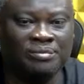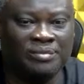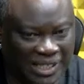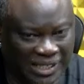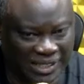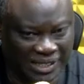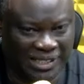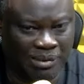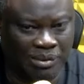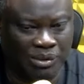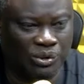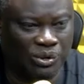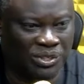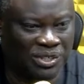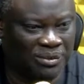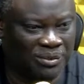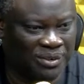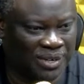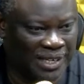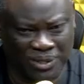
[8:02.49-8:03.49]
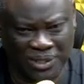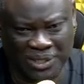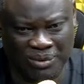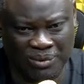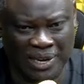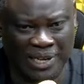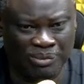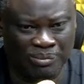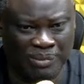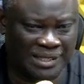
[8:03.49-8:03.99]
This is something we're sharing in the
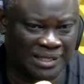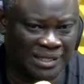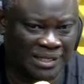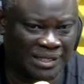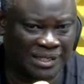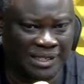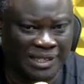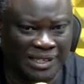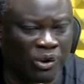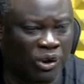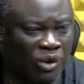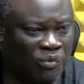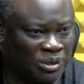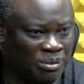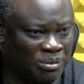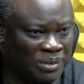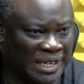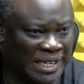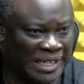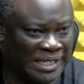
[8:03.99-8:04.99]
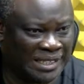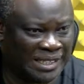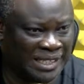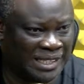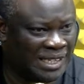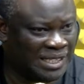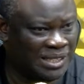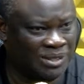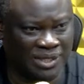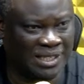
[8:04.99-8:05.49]
while you might look for some days then the next thing you see